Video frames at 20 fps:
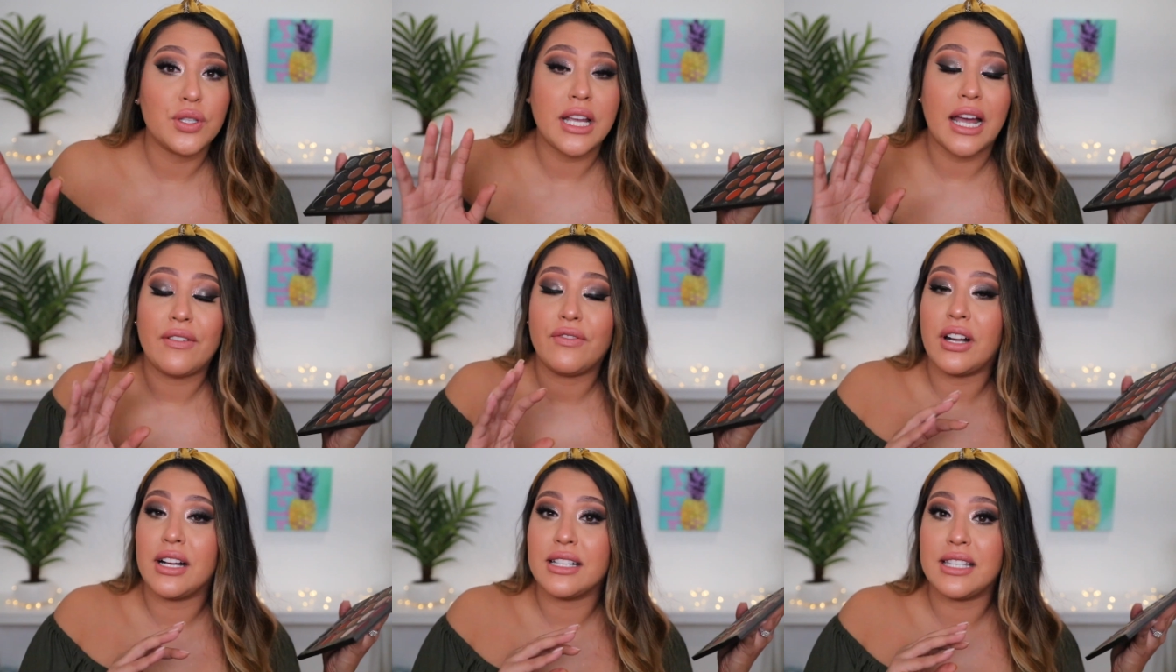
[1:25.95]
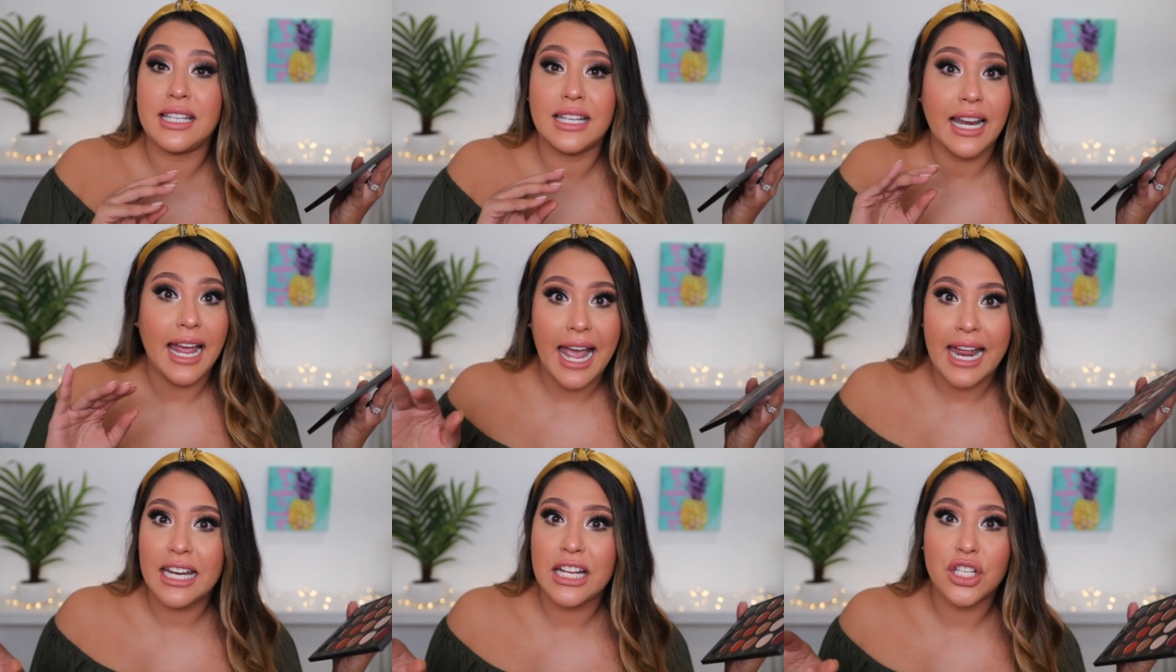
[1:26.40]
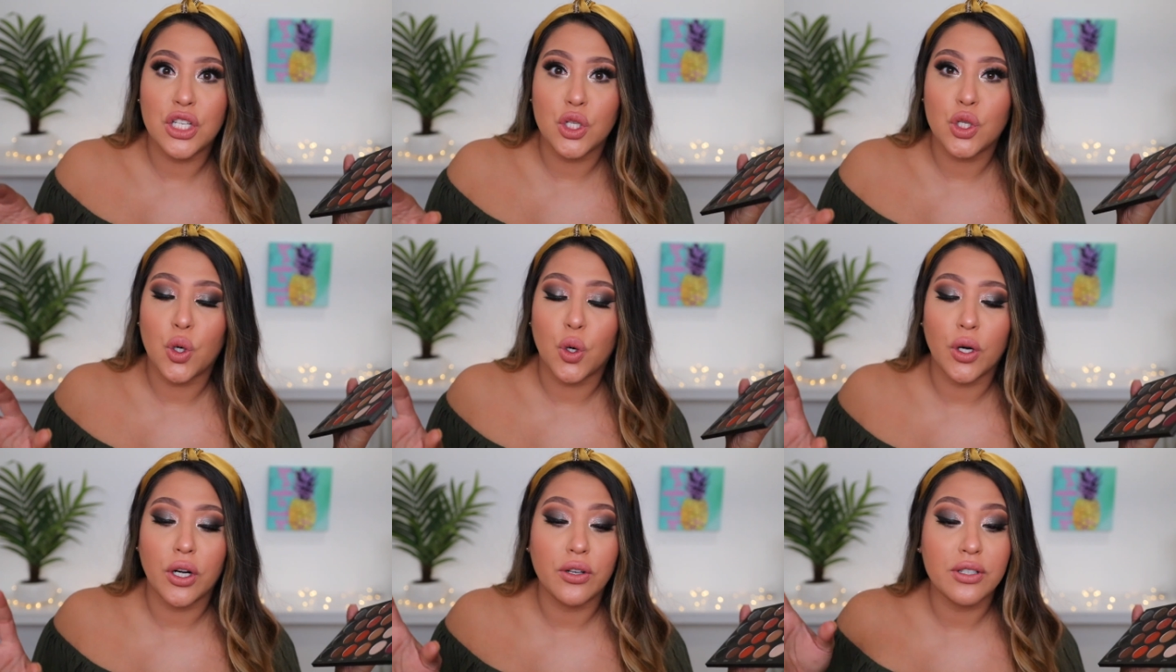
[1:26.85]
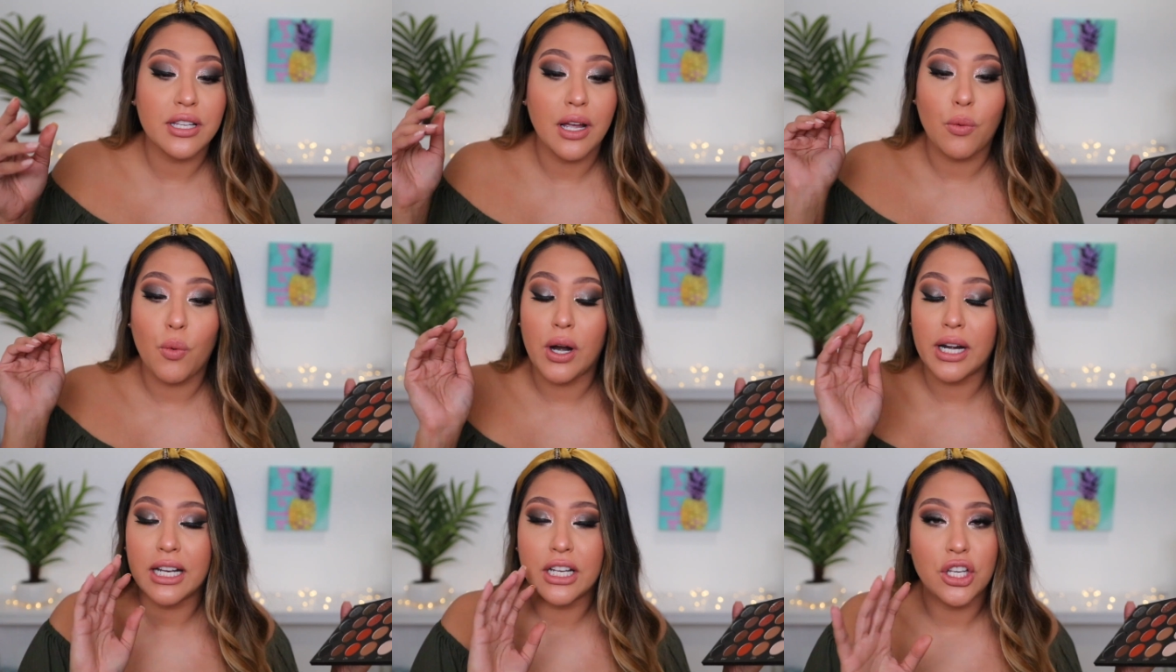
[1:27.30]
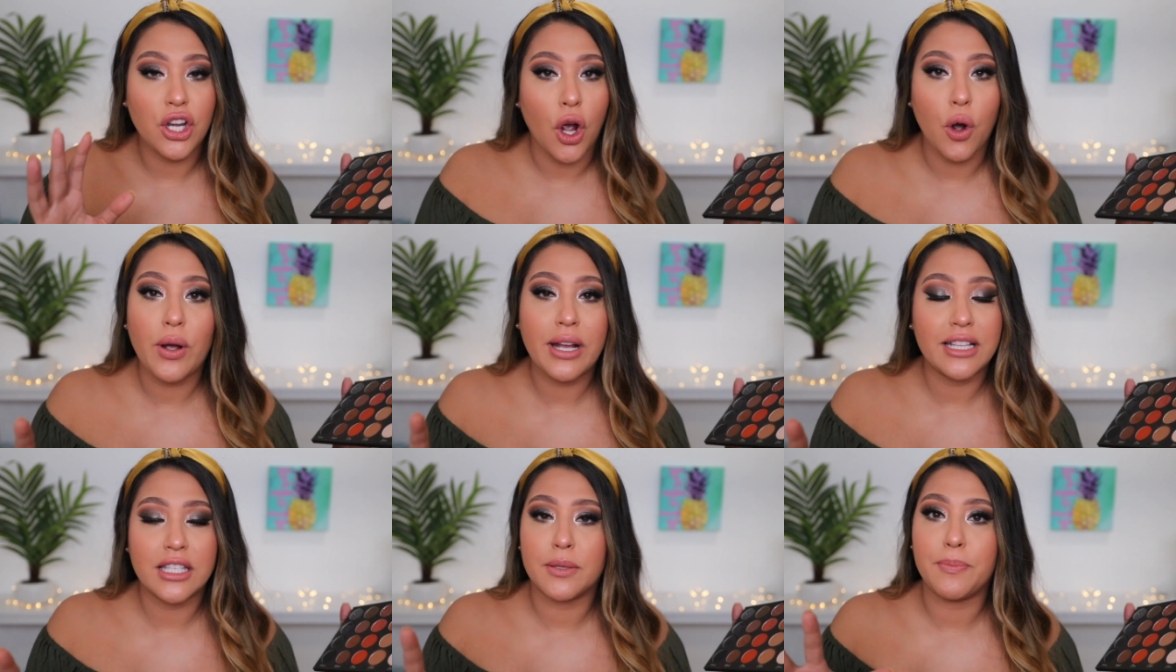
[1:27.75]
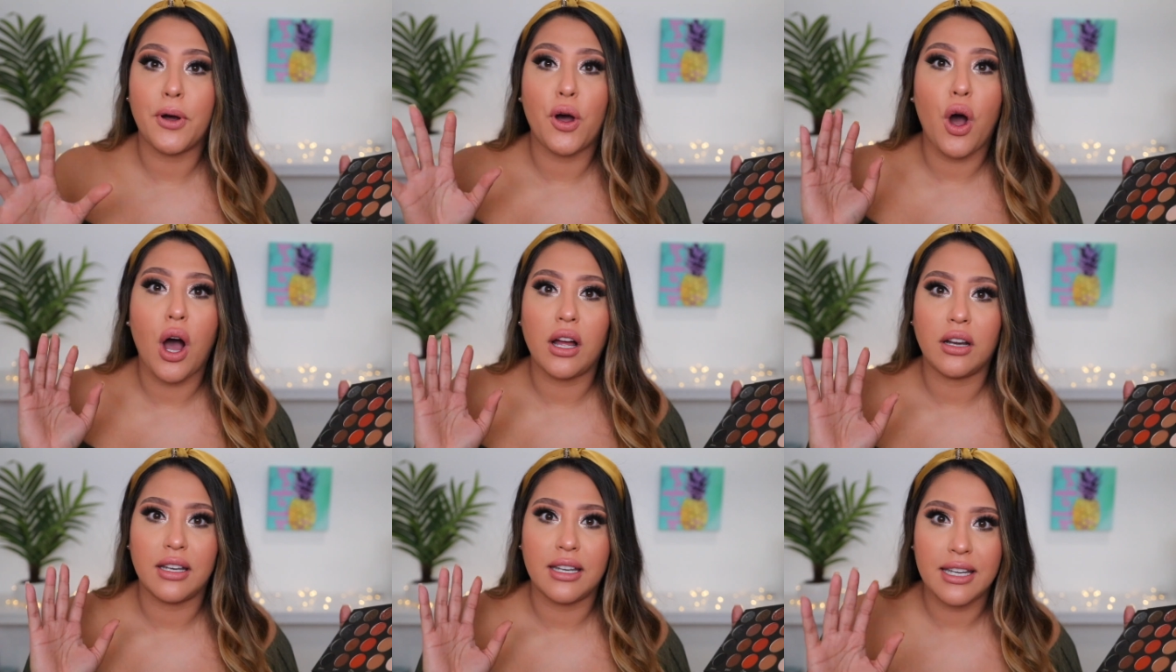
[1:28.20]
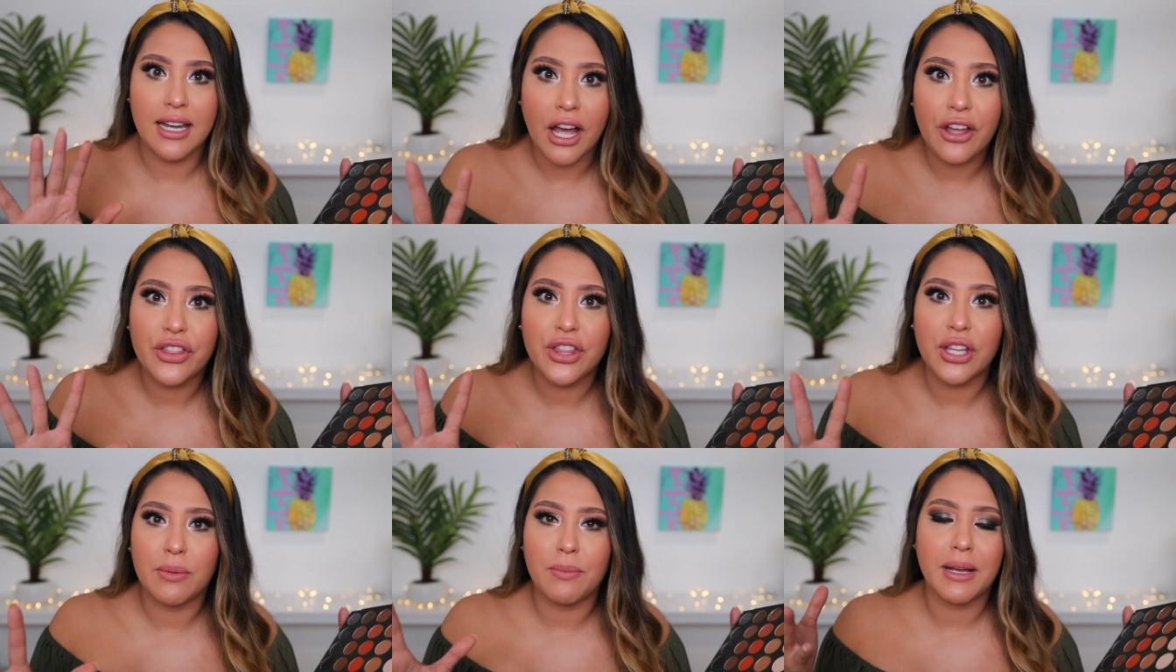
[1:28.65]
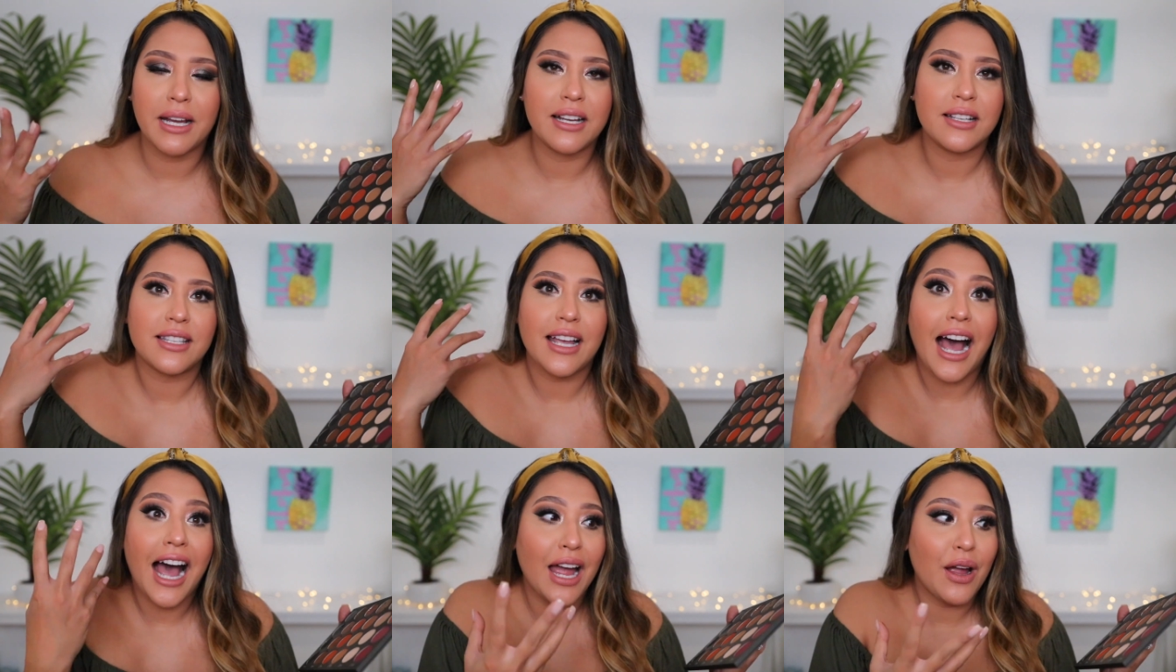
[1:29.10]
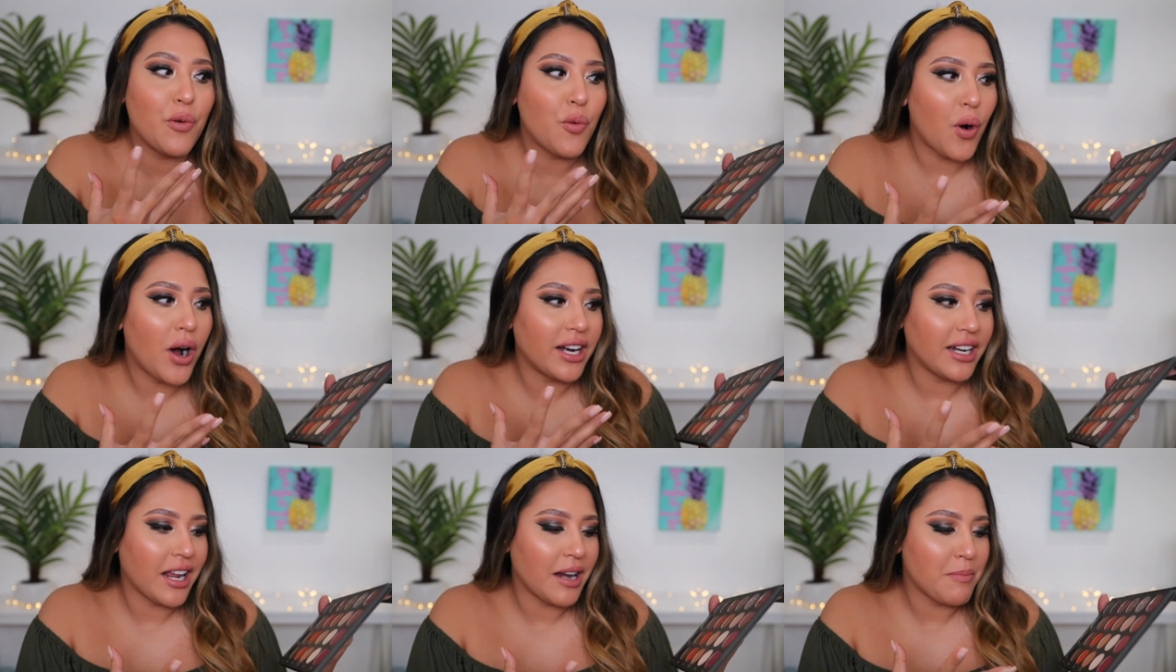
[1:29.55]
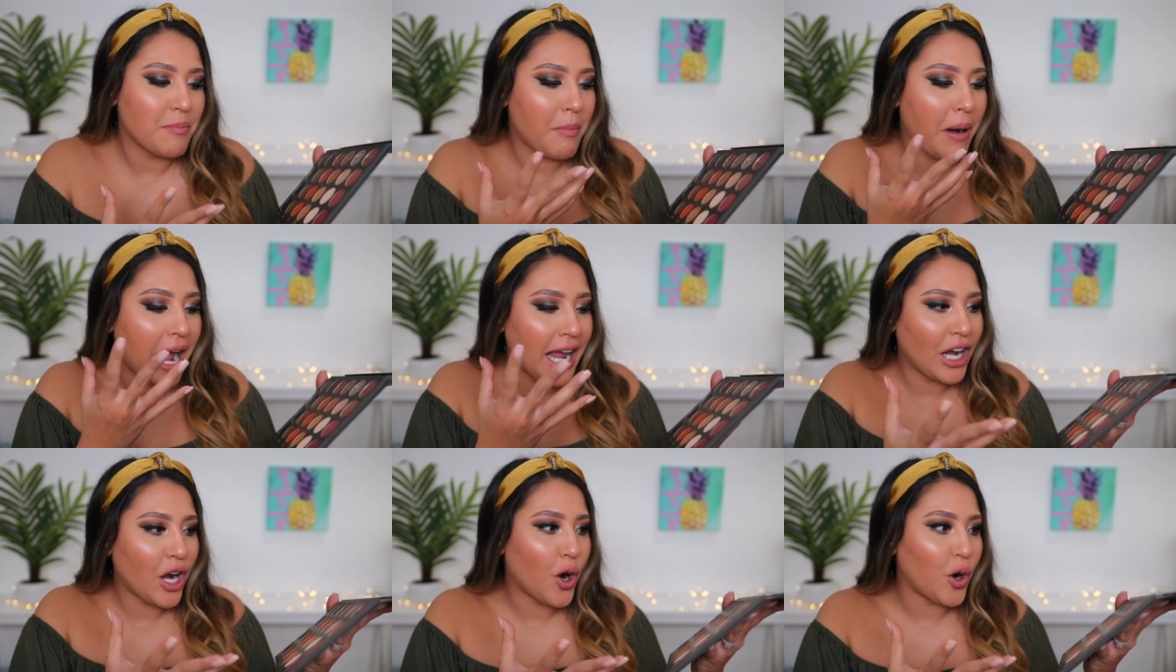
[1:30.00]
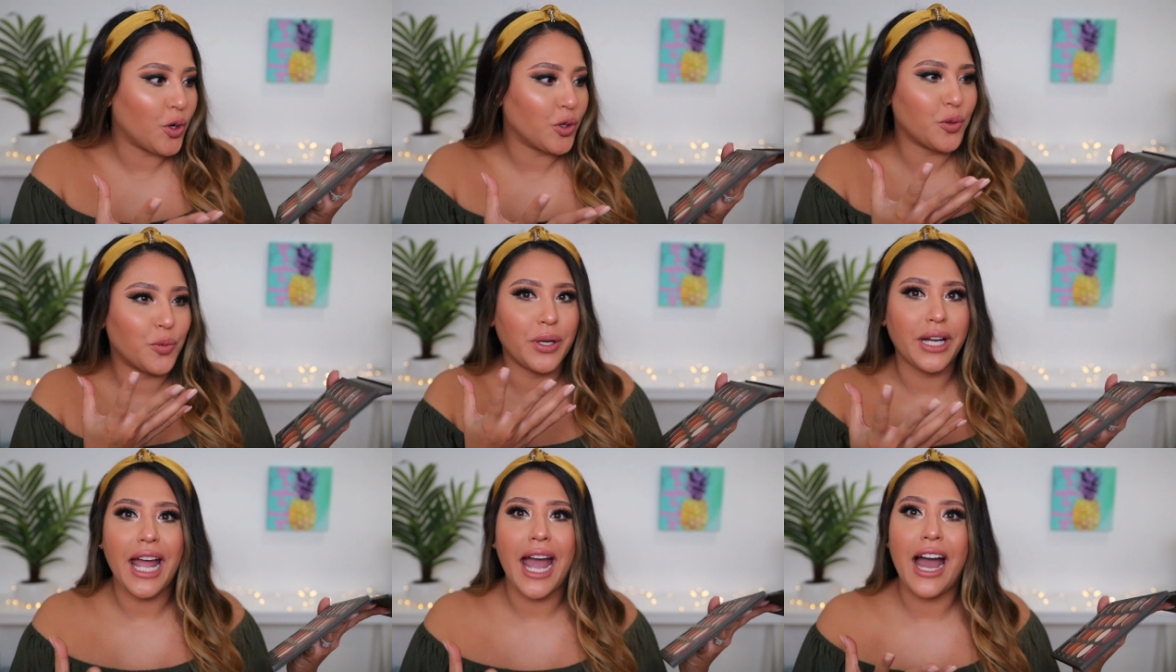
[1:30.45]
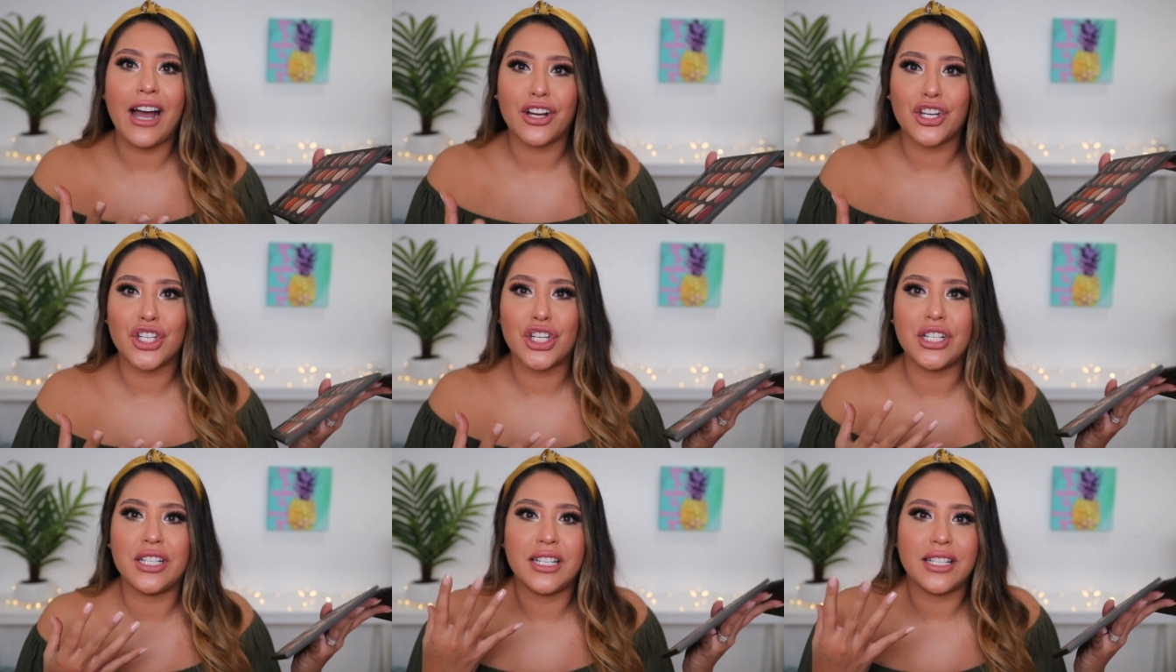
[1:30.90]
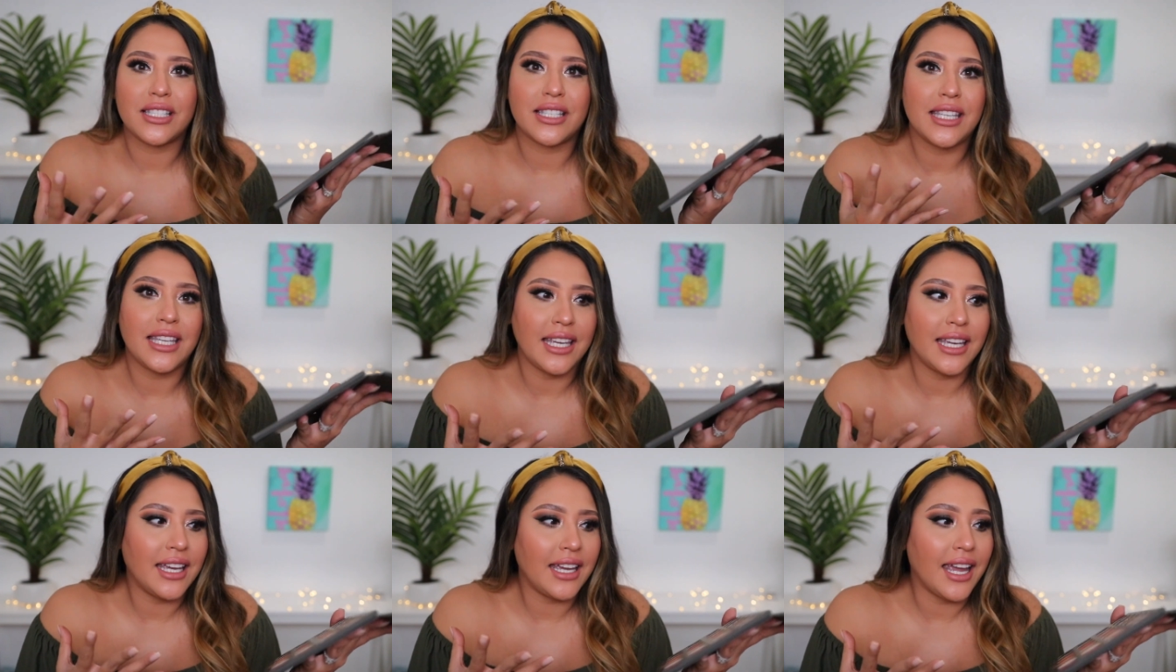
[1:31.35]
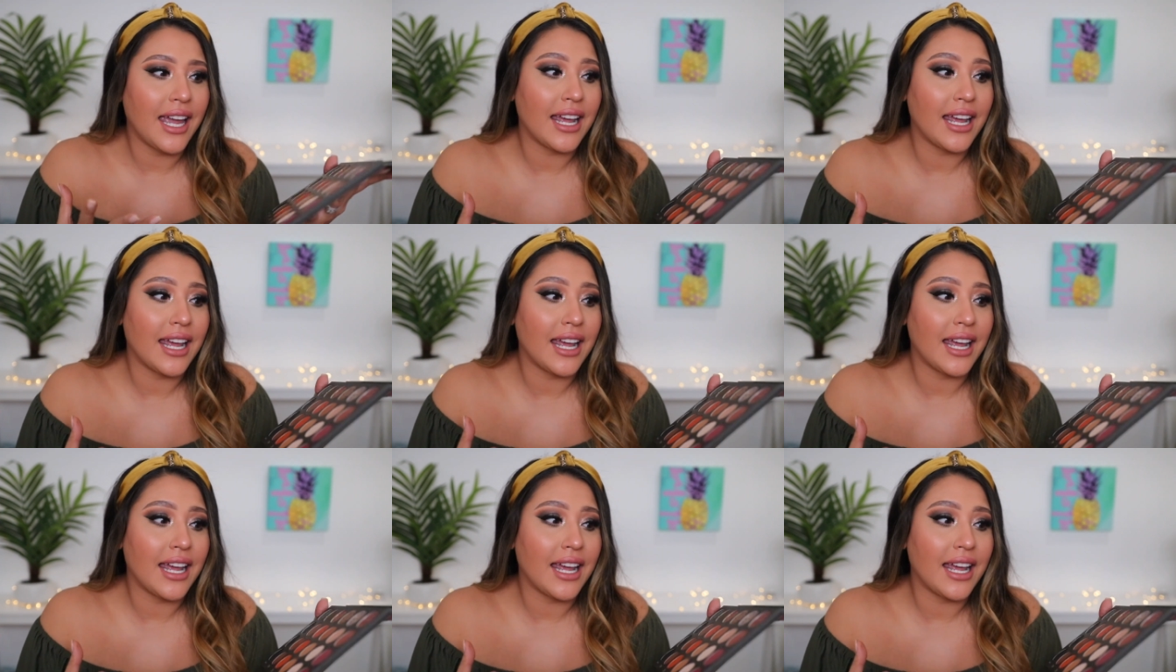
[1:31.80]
I have not seen any tutorials. I wanted no inspo on nothing because I wanted my own reaction to see it.